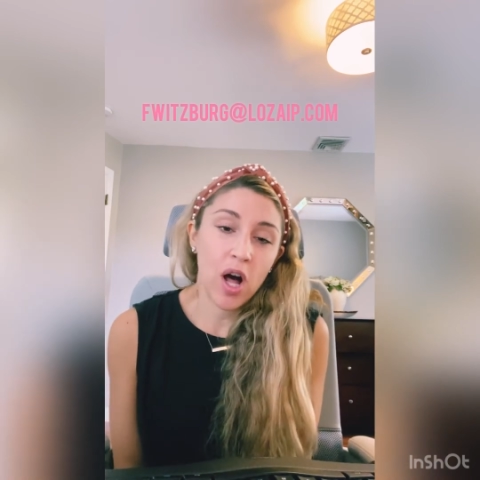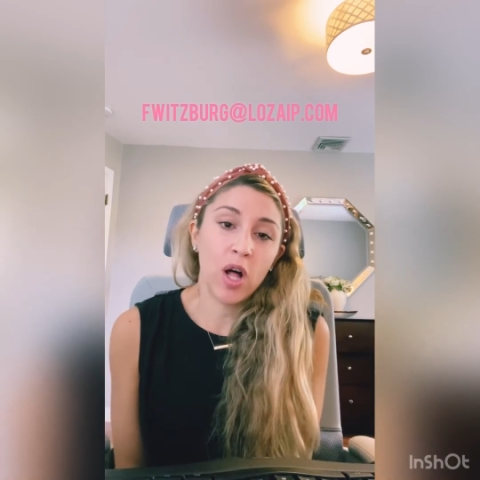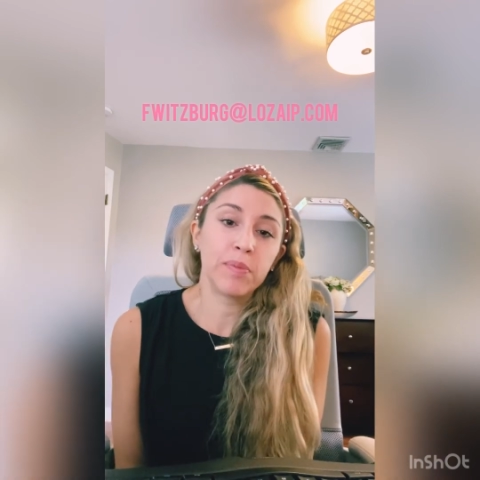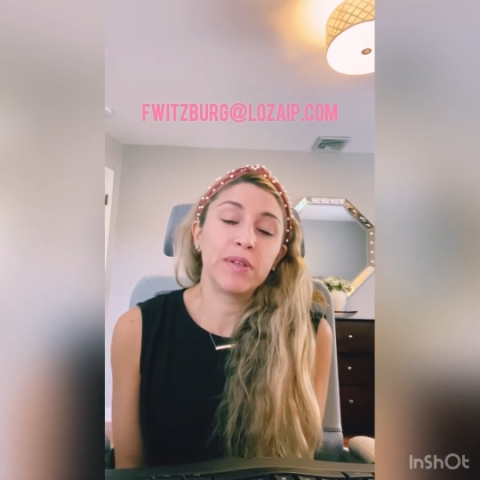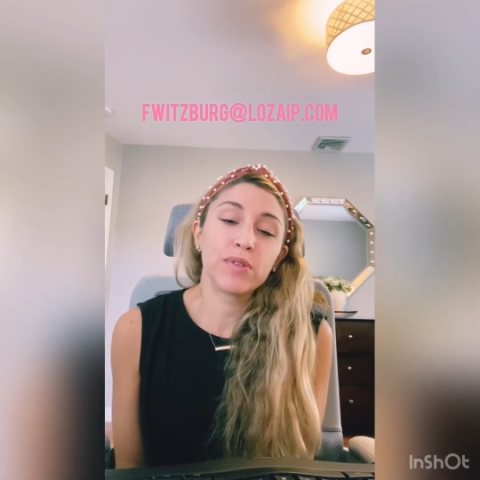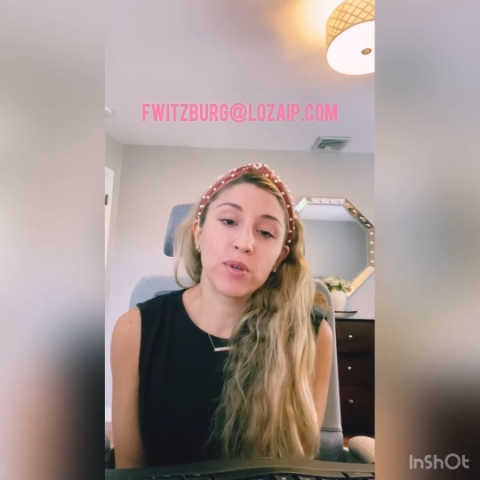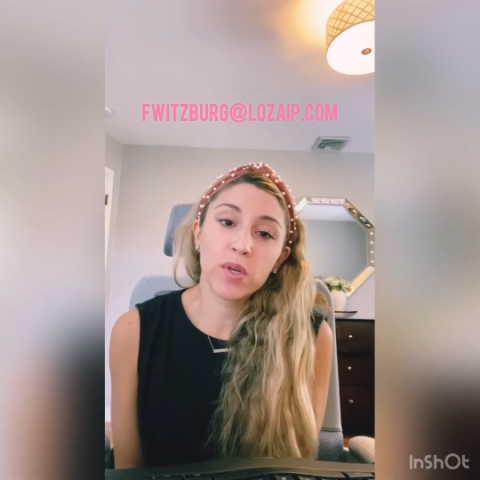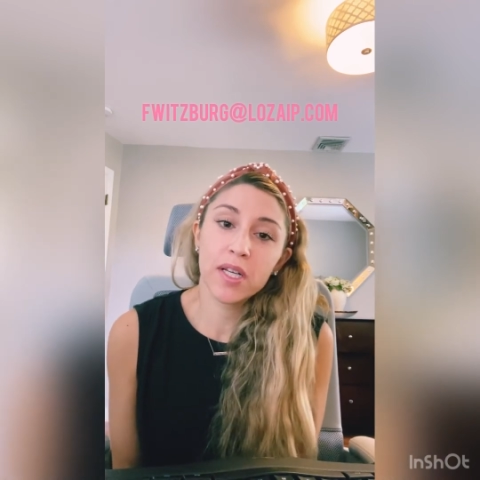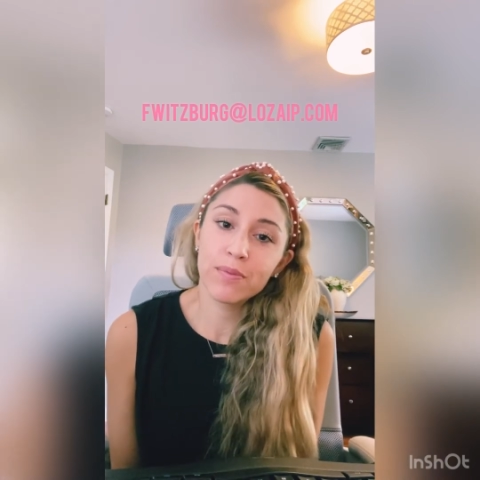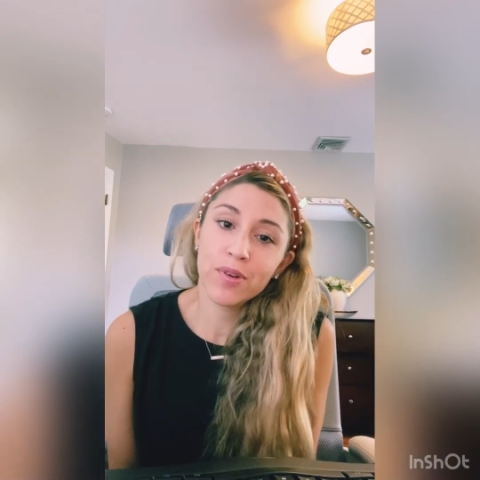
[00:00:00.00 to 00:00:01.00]
I'll be
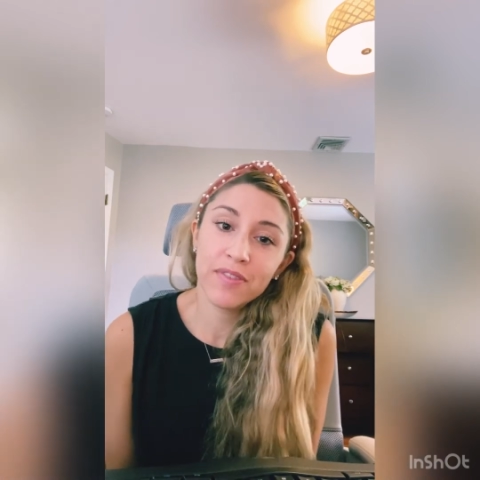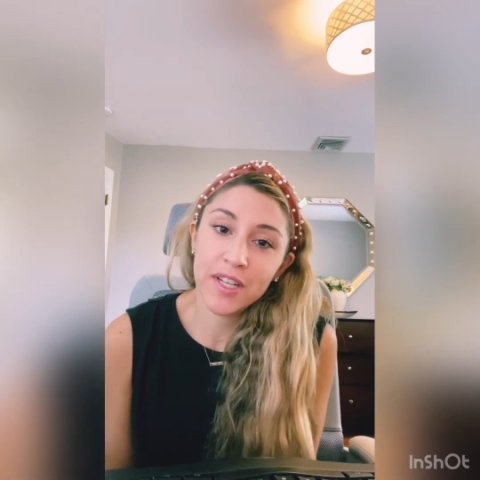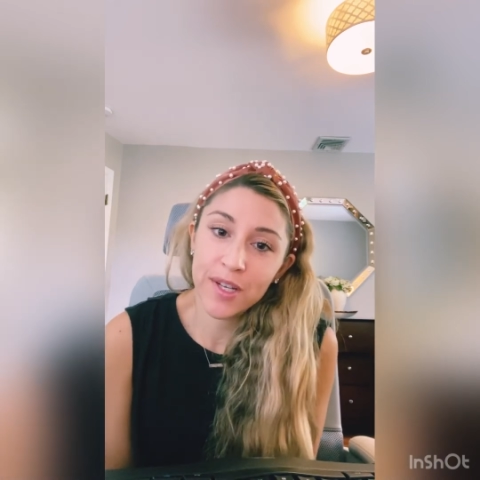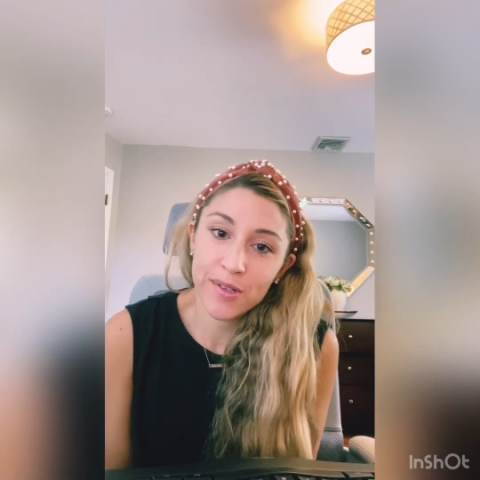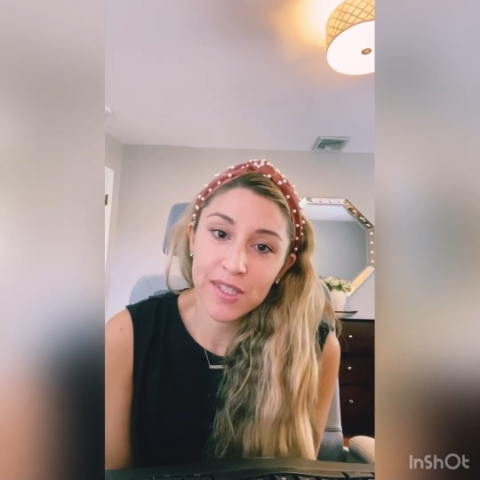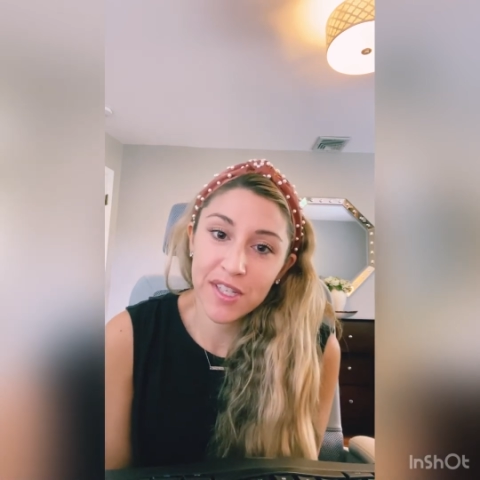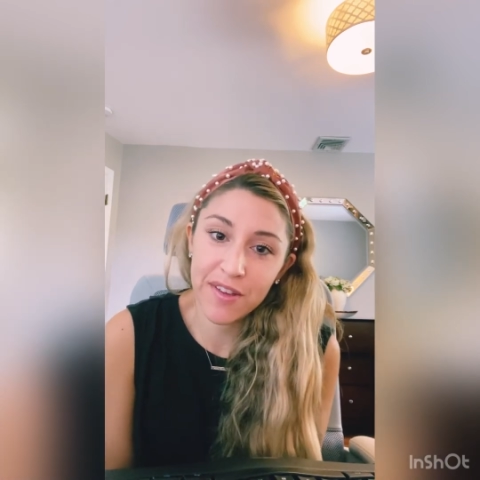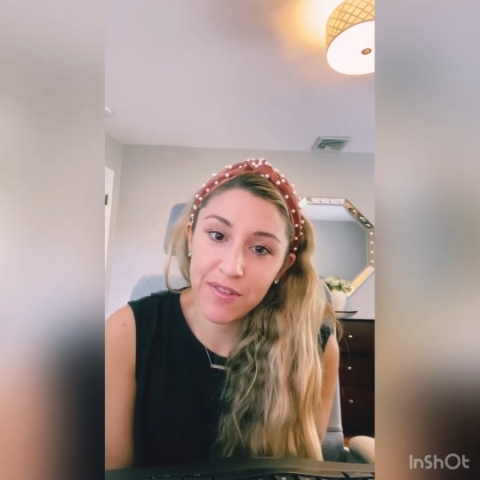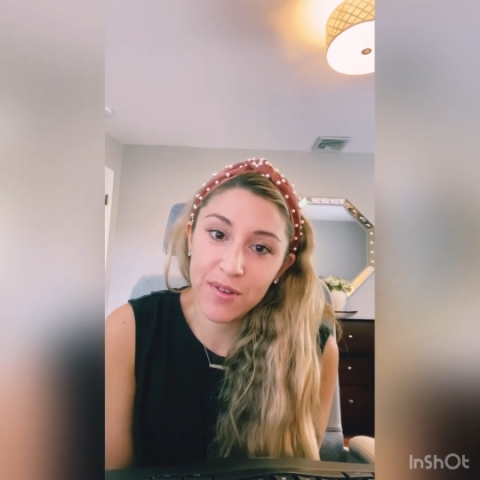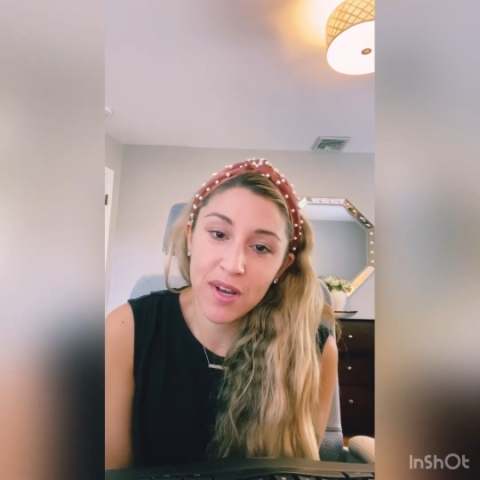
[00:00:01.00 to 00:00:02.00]
recording more videos to
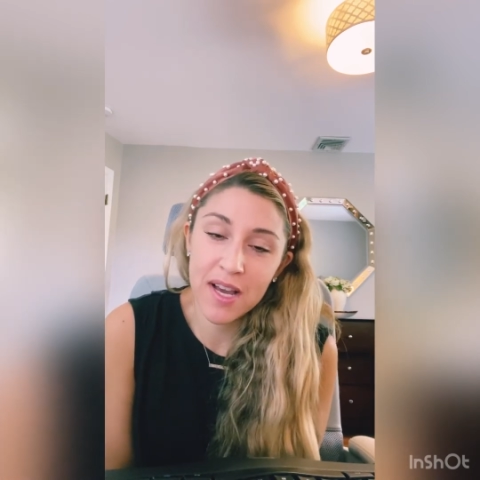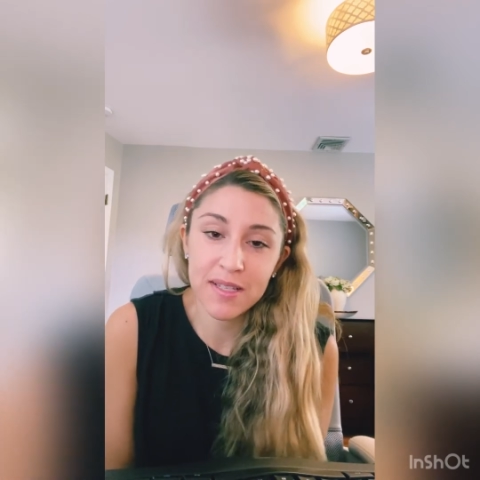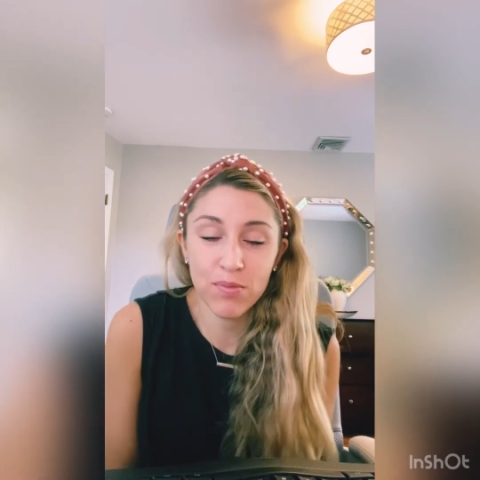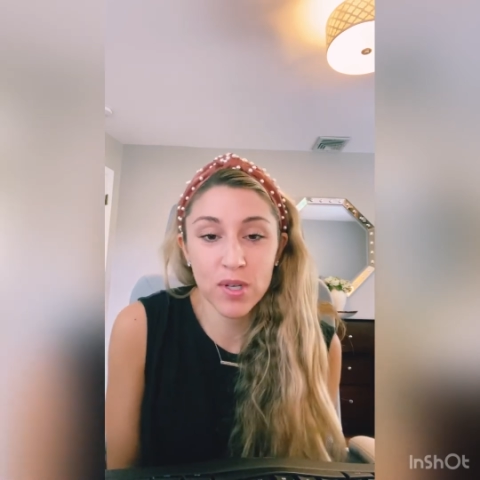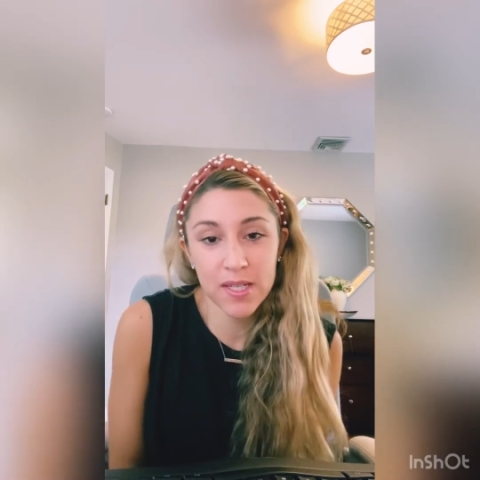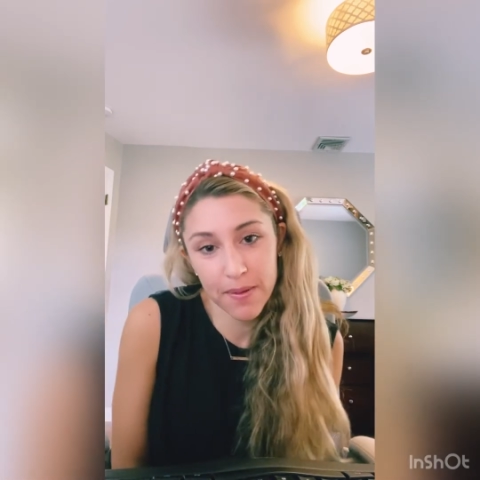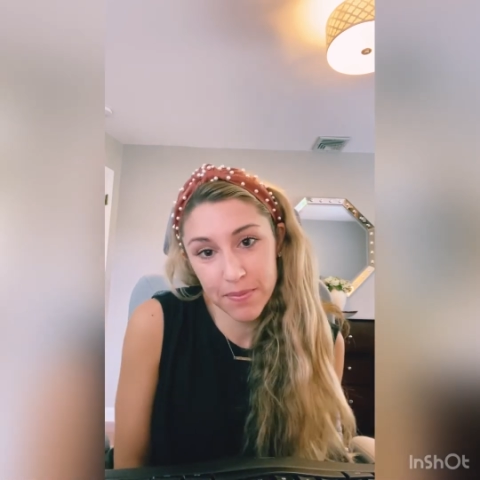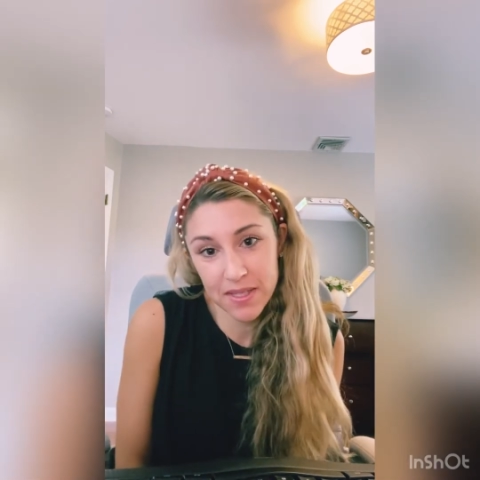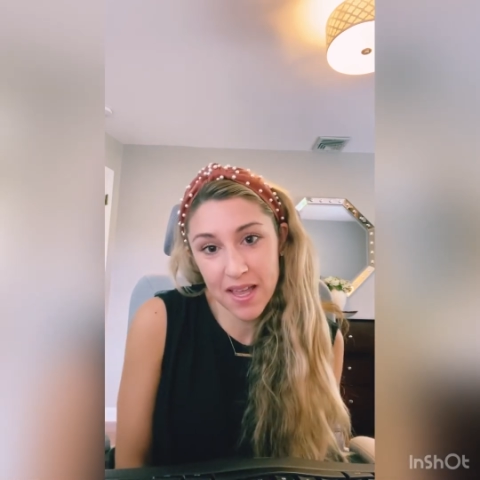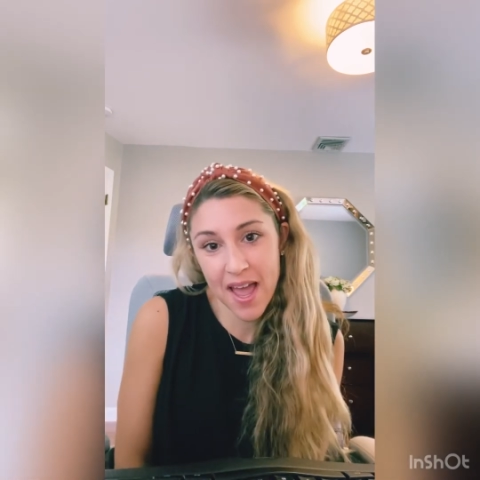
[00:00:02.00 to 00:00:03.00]
give you guys more tips